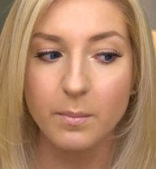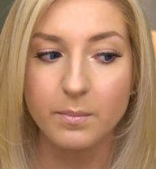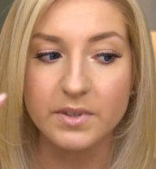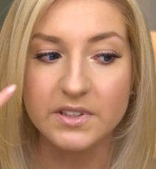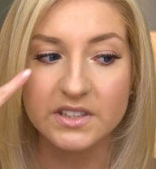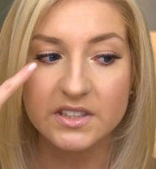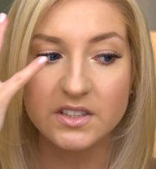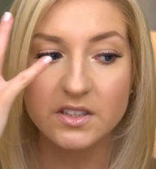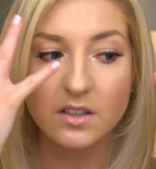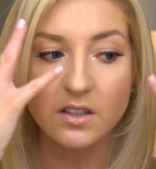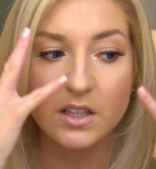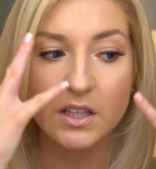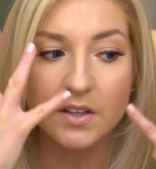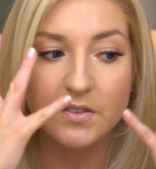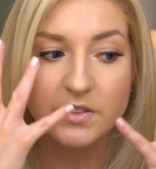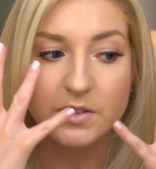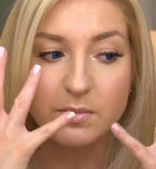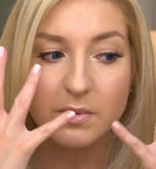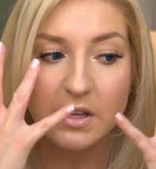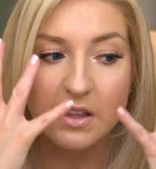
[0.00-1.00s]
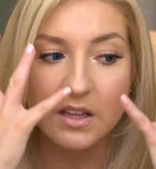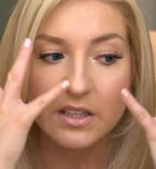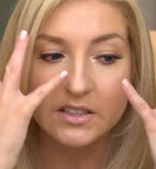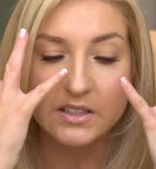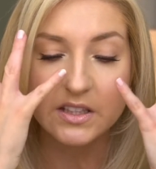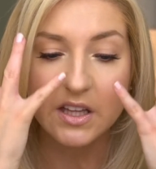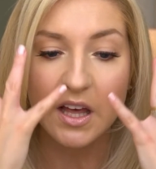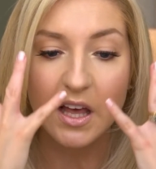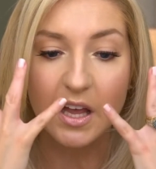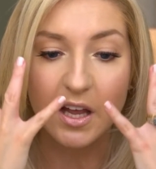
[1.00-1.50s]
but still gives me
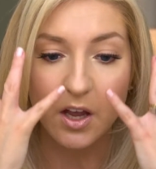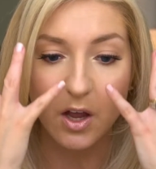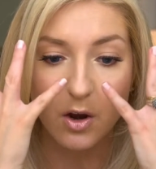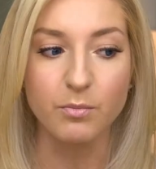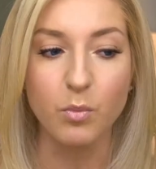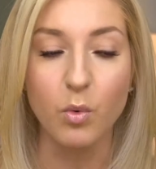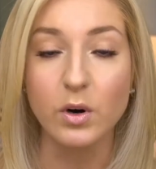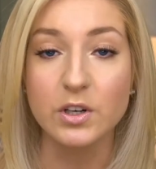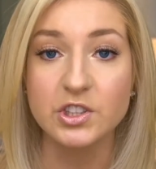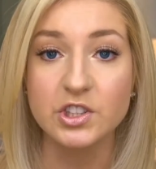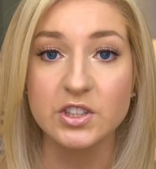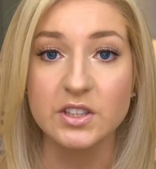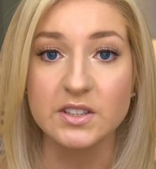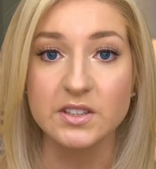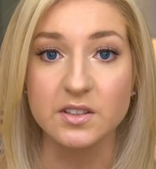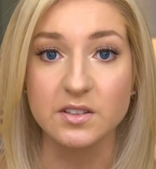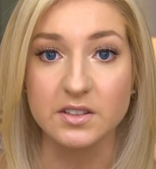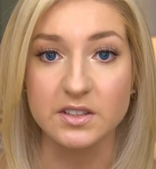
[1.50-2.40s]
this like more chiseled